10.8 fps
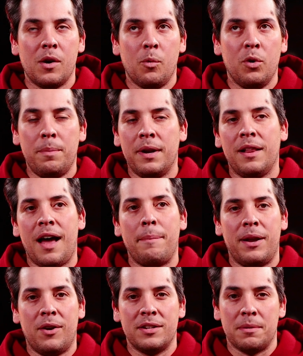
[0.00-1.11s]
would have been a lot
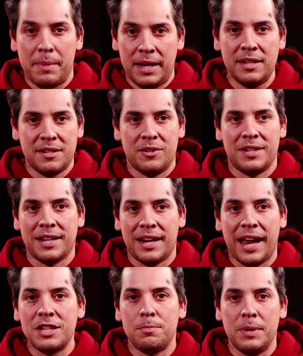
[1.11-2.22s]
better as a miniseries, like an
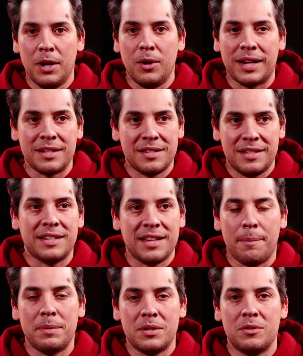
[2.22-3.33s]
HBO, like a
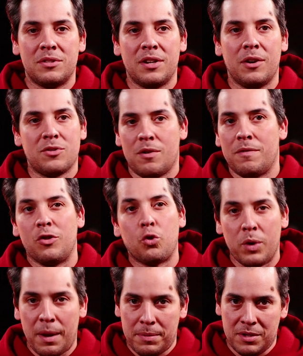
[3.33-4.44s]
6-episode series or even
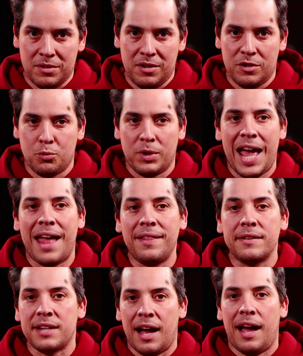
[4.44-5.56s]
3-episode series, where they had the
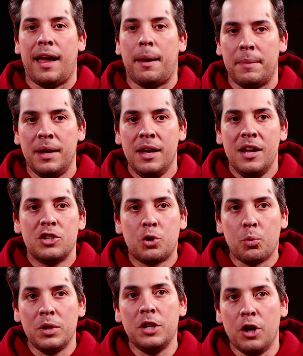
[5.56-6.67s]
time to
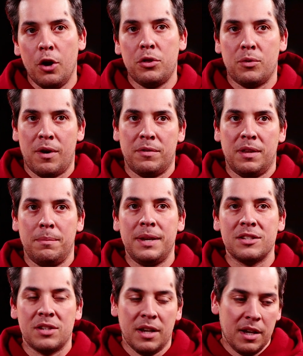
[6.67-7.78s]
really go through everything,
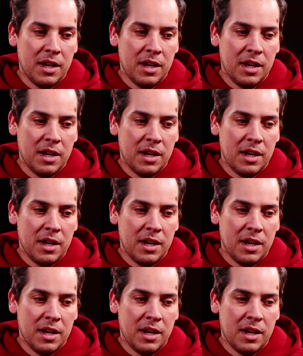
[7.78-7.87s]
because